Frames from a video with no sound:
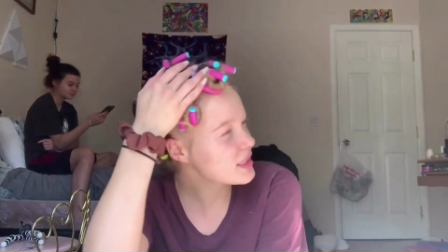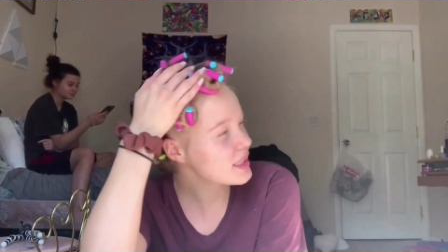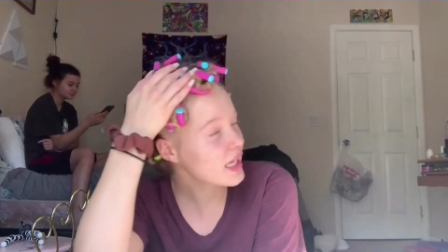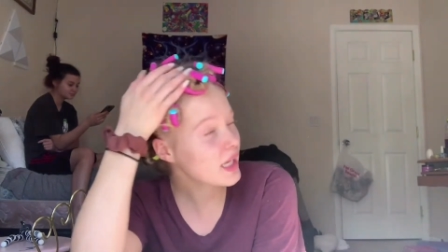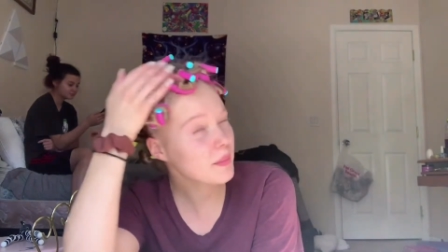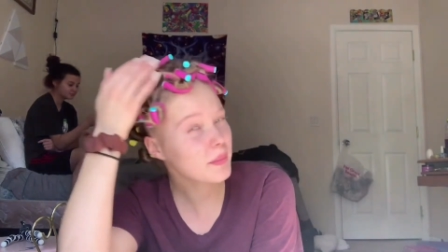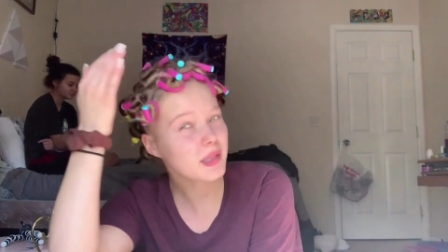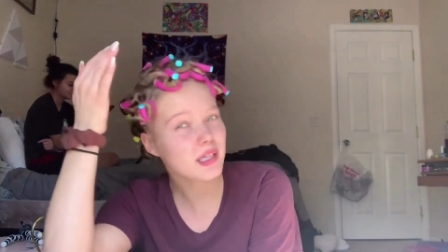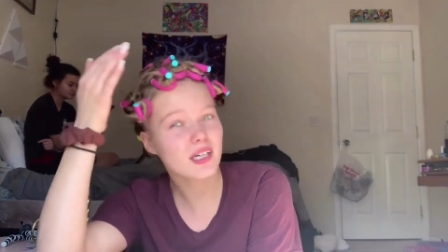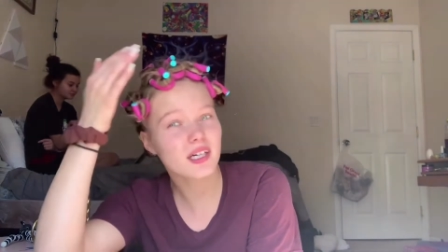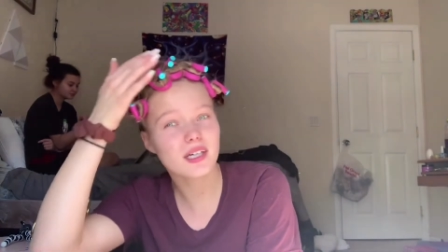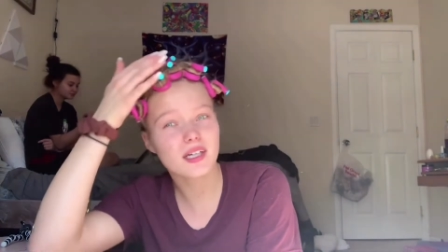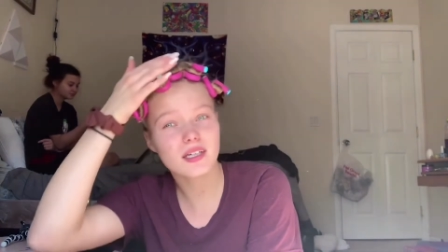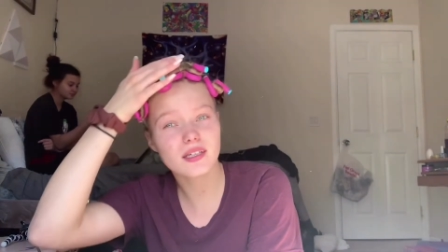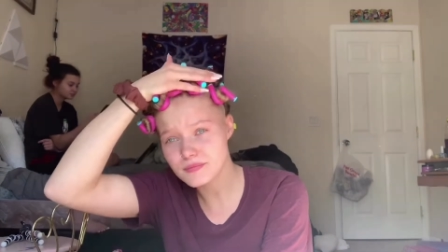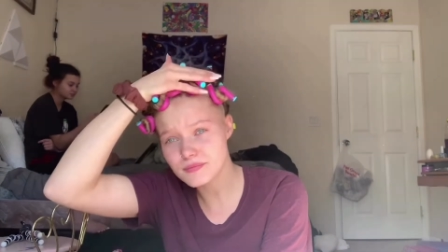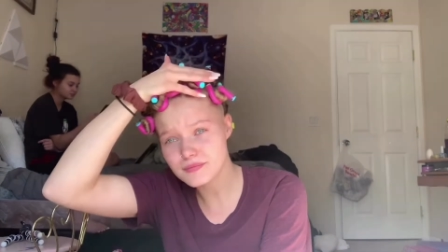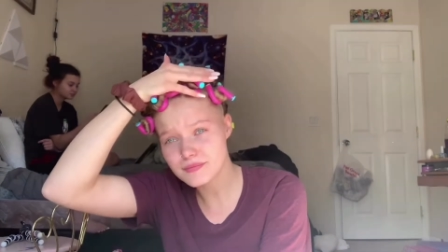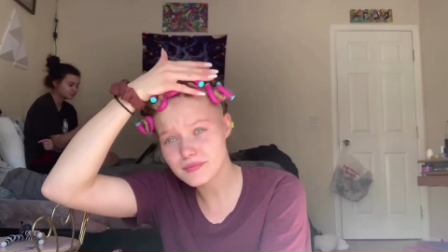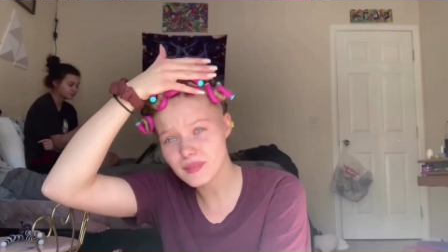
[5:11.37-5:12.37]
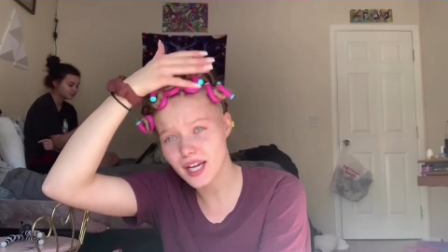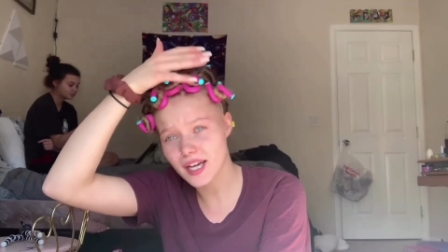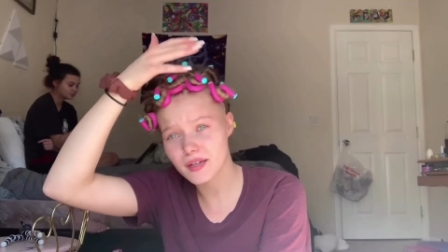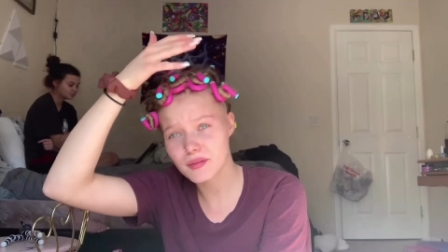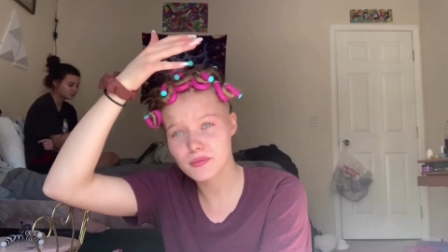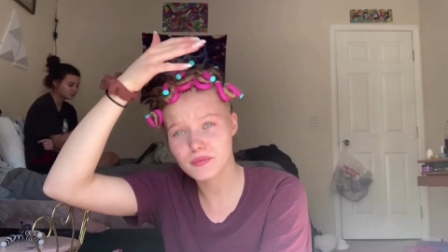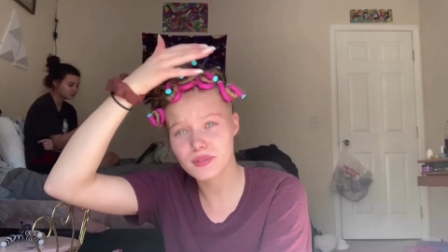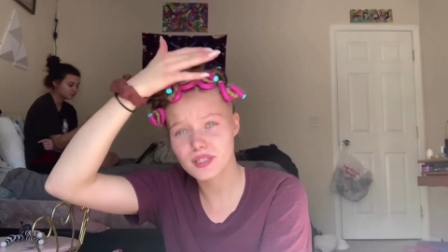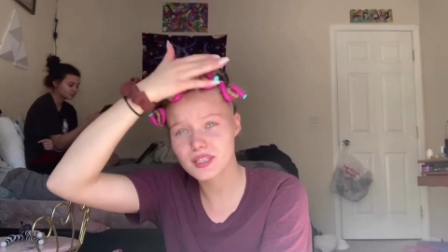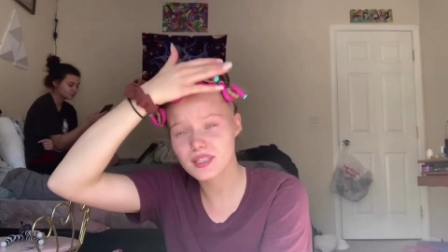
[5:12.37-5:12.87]
because I
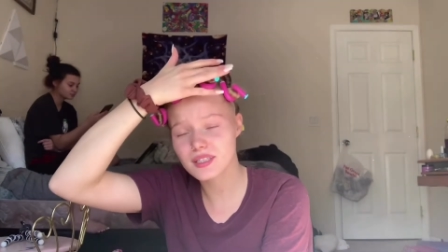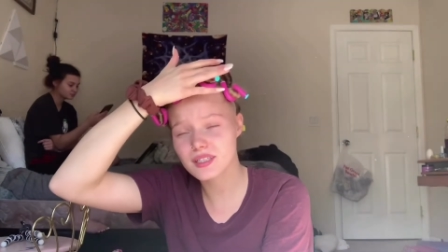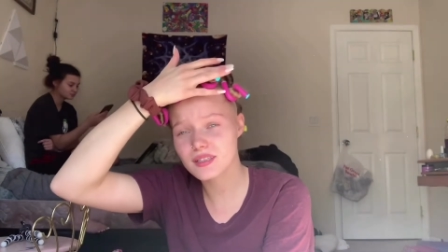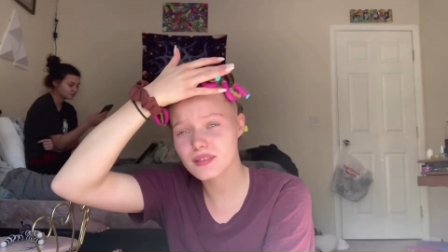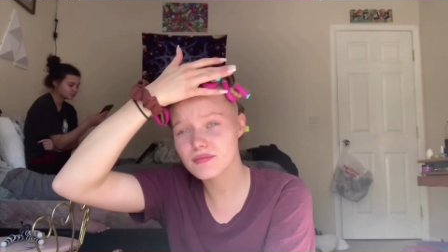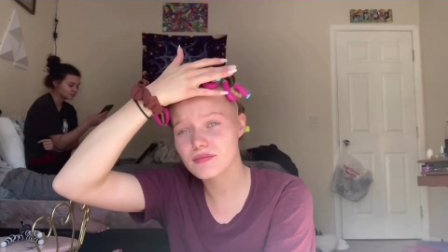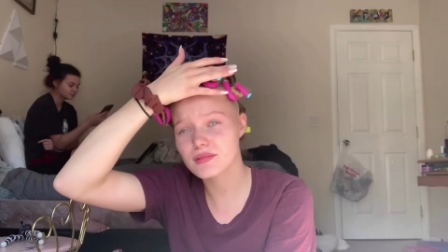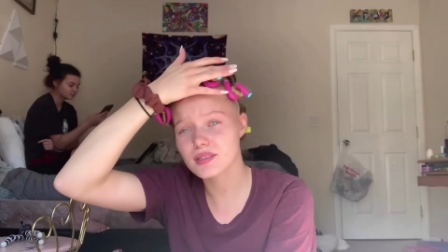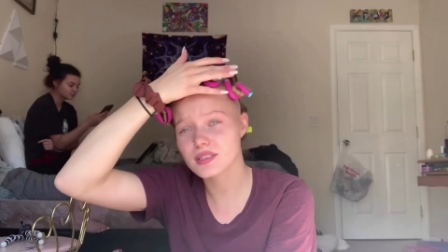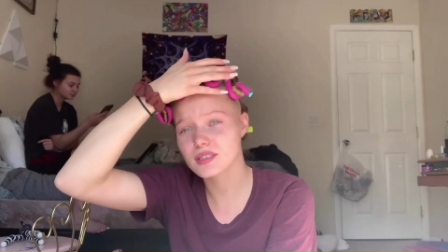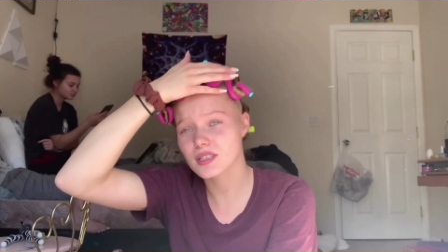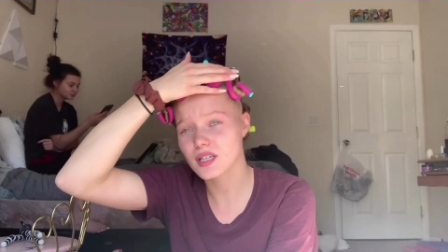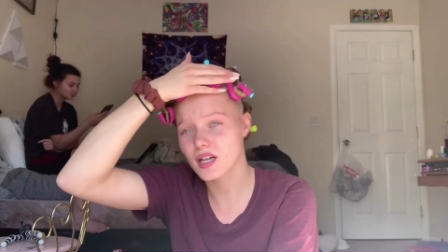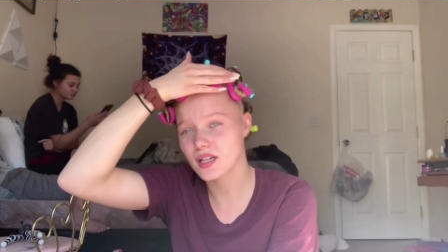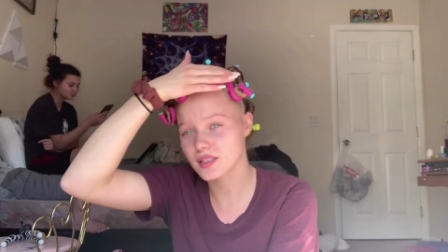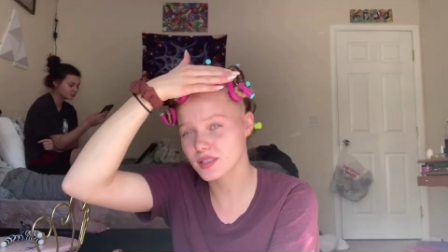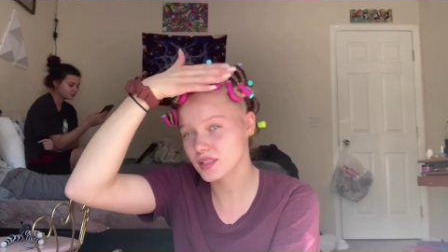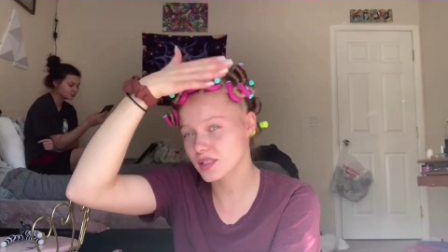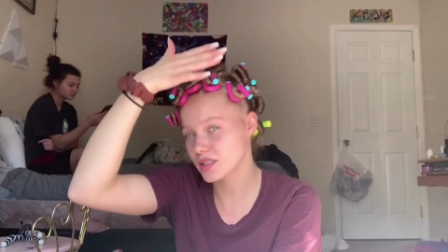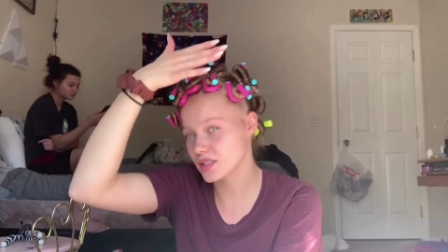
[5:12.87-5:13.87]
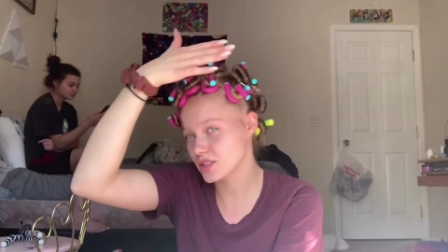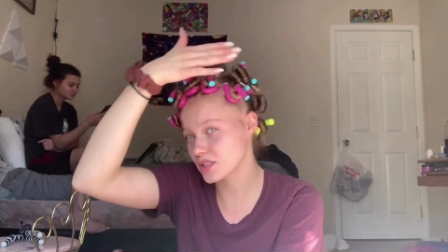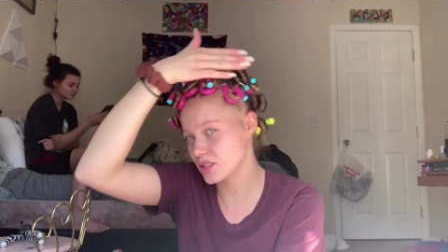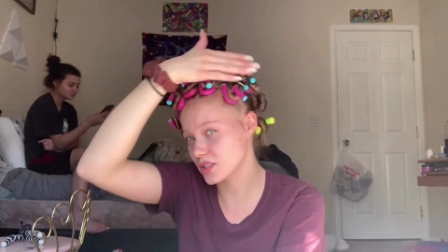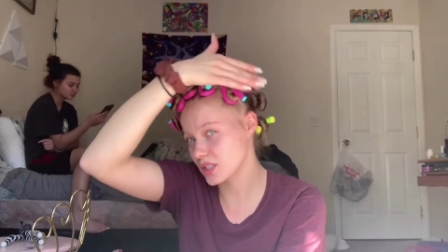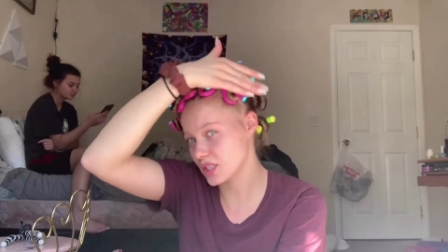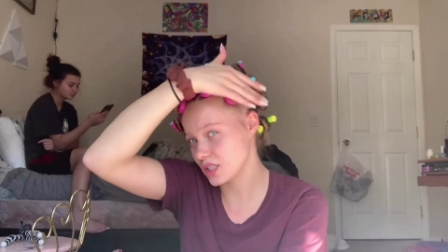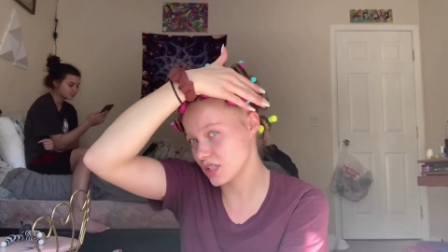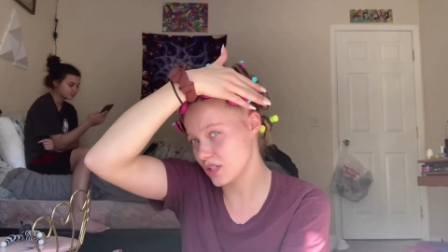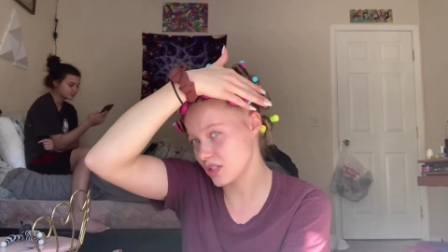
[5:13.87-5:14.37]
really was tossing and
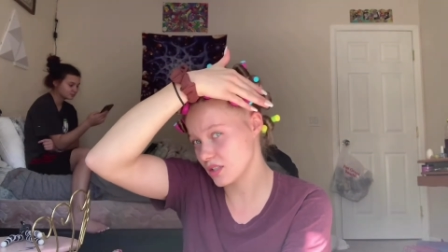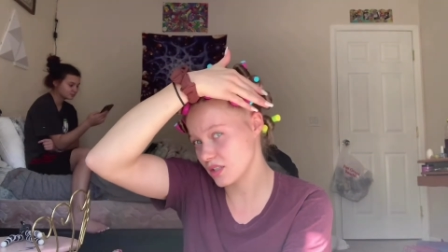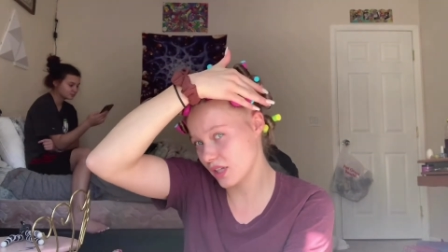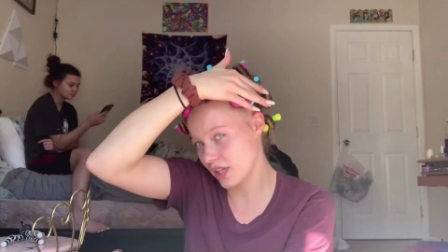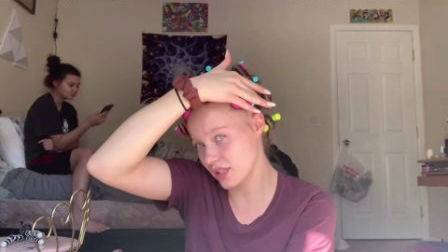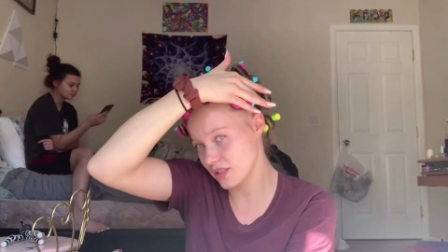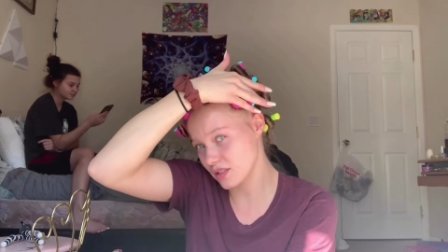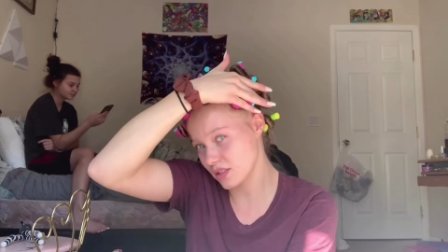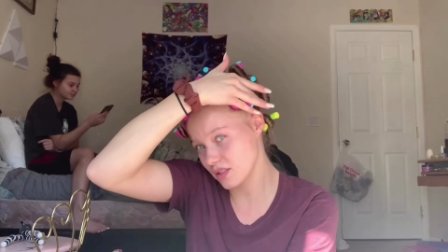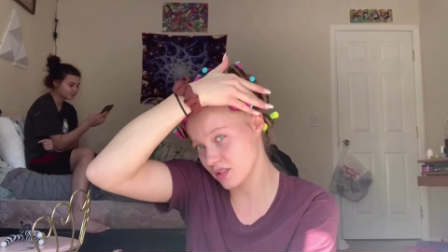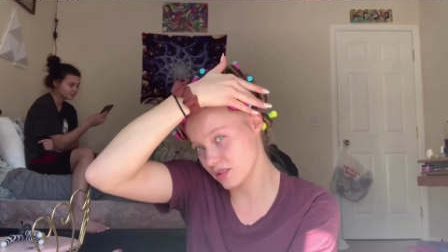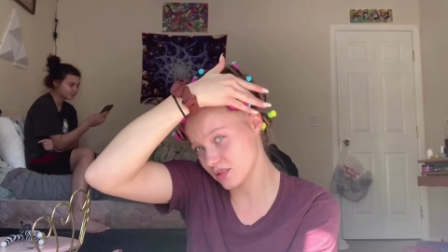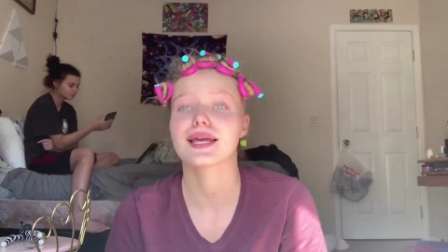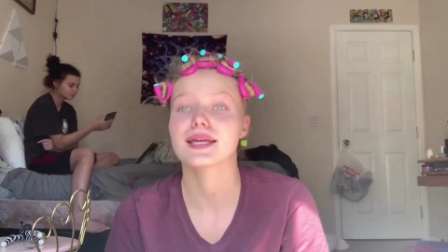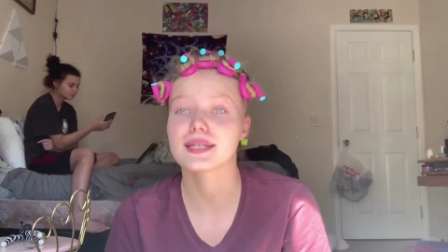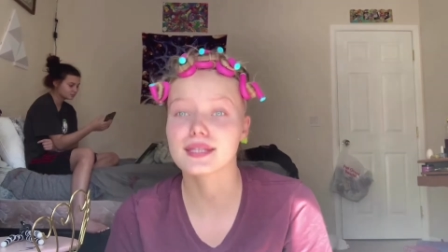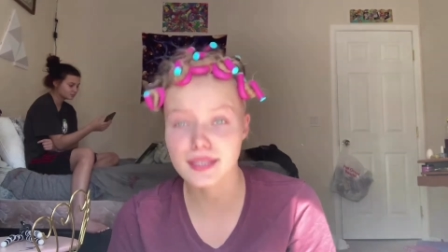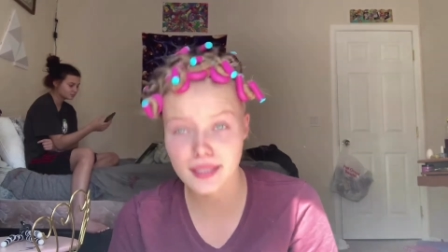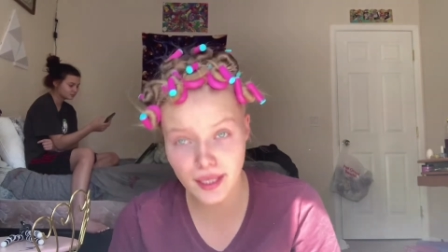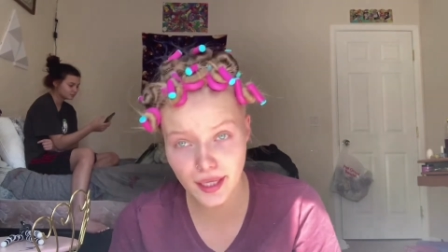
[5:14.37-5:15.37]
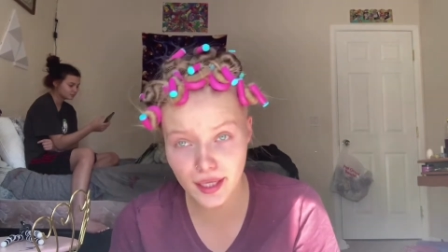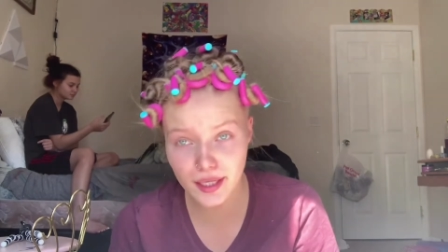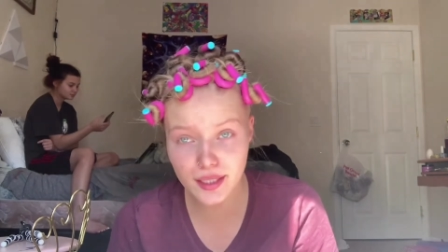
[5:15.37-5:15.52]
turning all night long. Yeet!